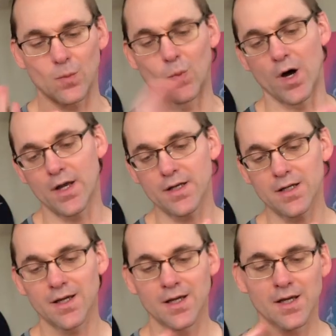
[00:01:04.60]
one
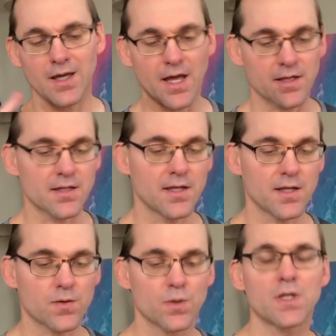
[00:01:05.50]

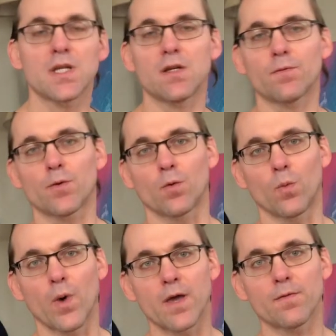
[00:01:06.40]
calisthenics routine for
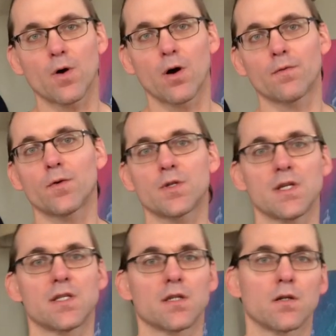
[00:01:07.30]
wave carvers.
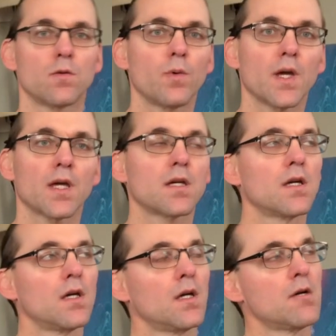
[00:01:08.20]
It's a quick
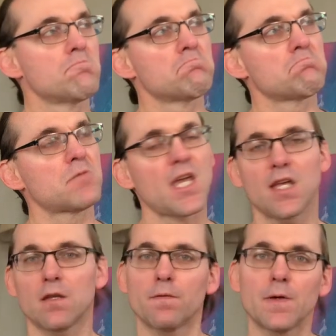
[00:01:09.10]

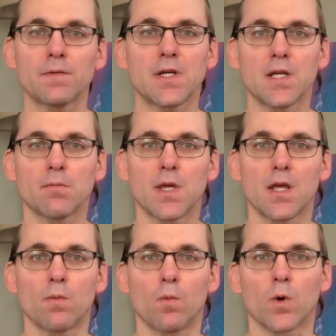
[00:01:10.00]
10 to 15
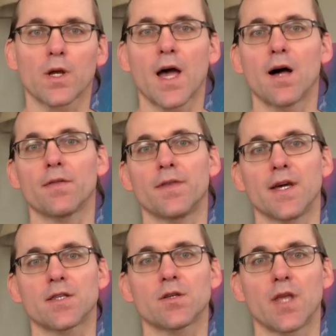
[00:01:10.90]
minute workout
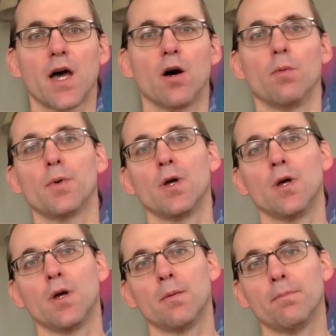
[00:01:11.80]
that's going to help
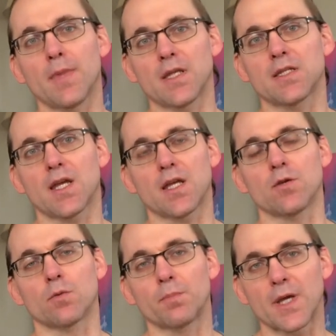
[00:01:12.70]
maintain
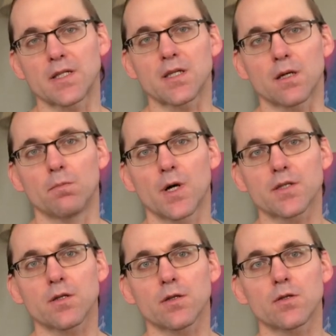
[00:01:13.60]
your basic
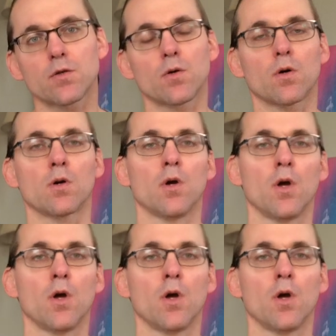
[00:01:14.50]
musculature